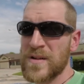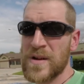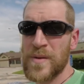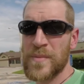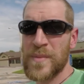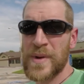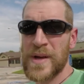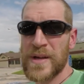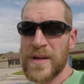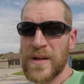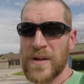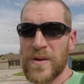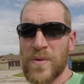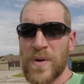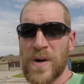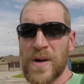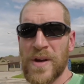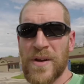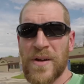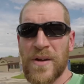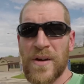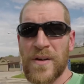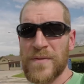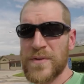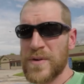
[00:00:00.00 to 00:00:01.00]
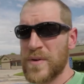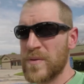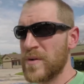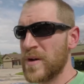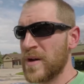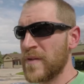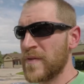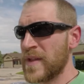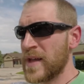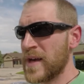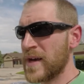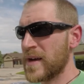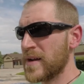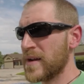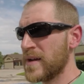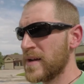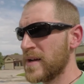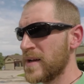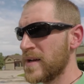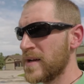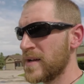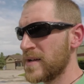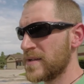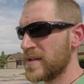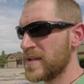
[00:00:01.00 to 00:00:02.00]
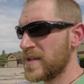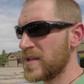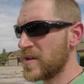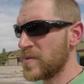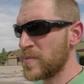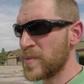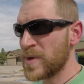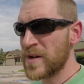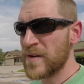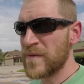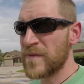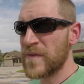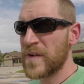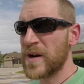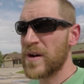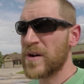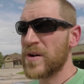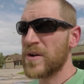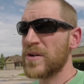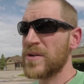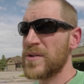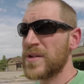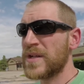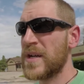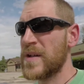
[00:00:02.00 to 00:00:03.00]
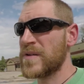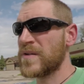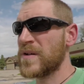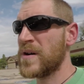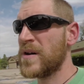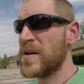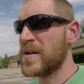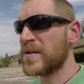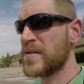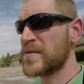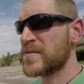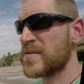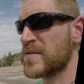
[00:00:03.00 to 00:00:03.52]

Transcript: aren't making quite enough to run that dehumidifier all day long.